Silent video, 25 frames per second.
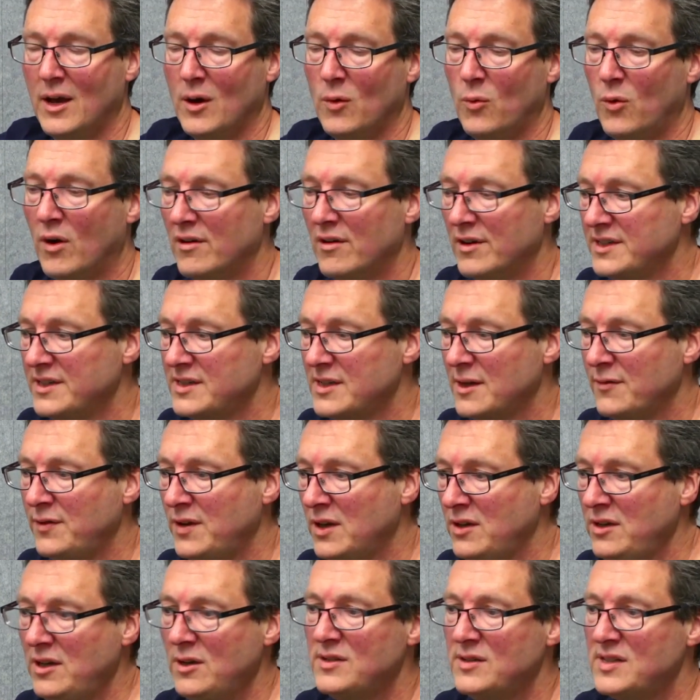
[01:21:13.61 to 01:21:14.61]
Whereas if
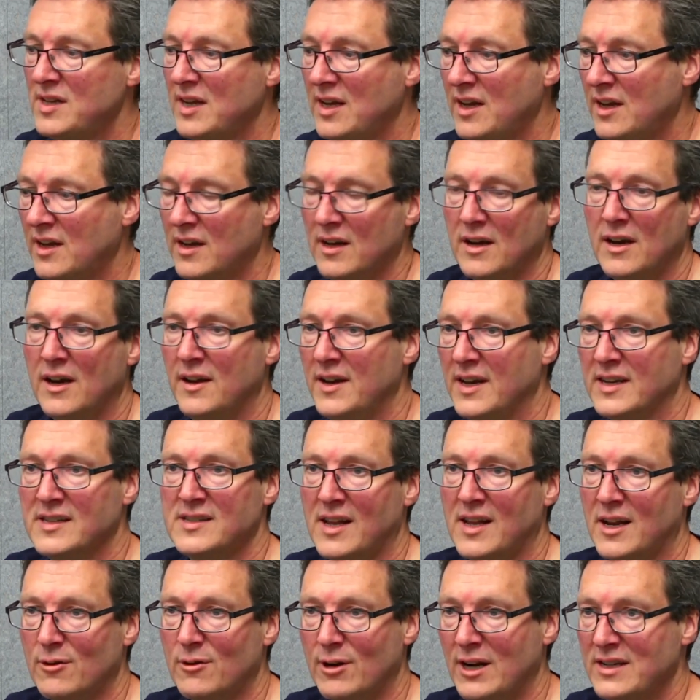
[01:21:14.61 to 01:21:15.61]
you're using an
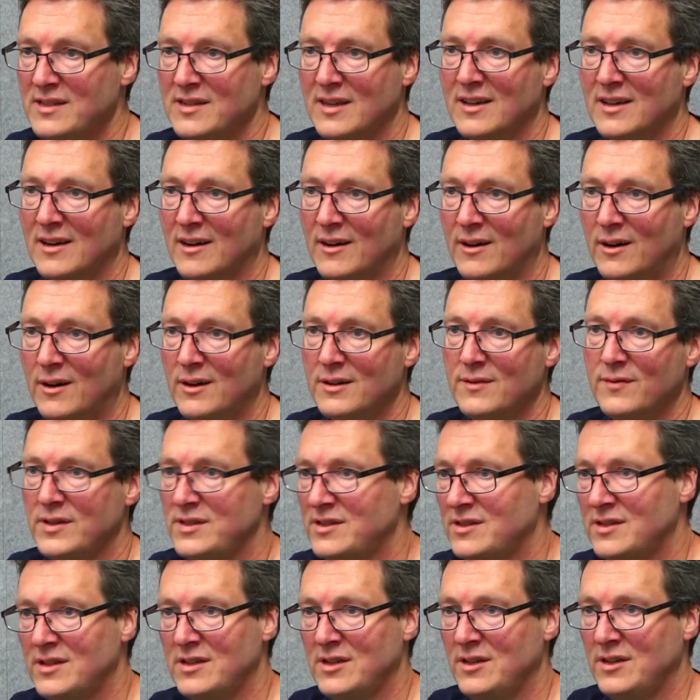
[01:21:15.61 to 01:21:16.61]
accelerator card
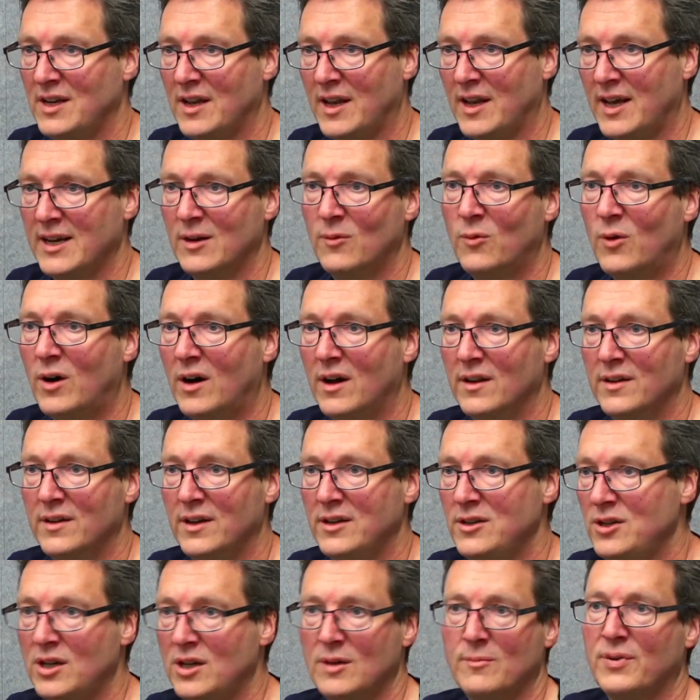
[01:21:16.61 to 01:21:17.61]
to do your layer 1
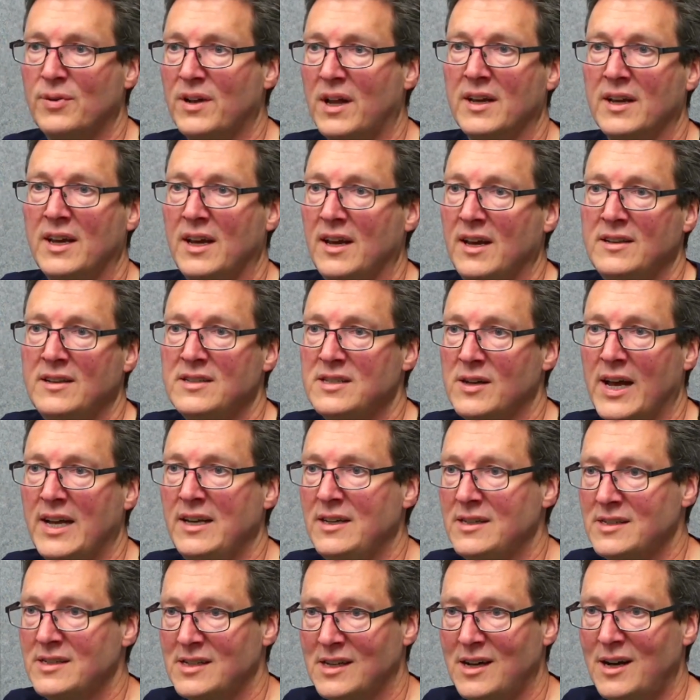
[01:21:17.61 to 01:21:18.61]
and you can plug it into
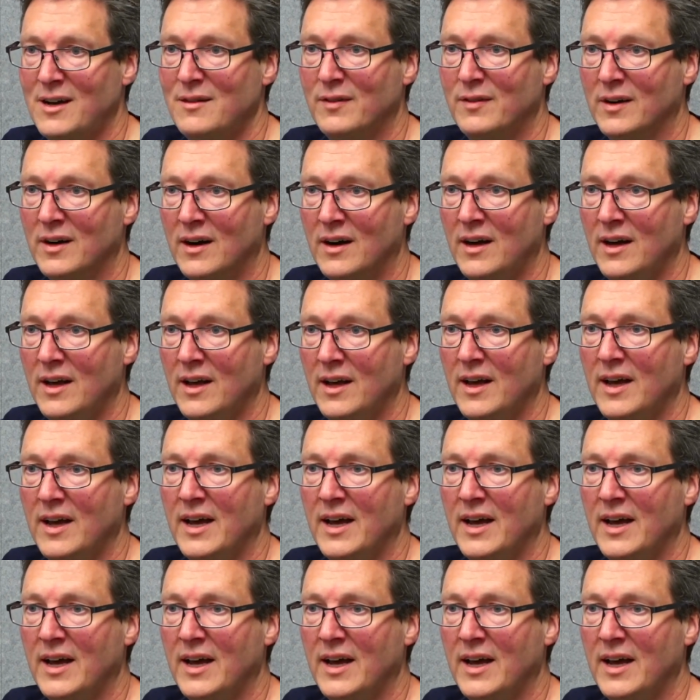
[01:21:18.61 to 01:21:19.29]
any server,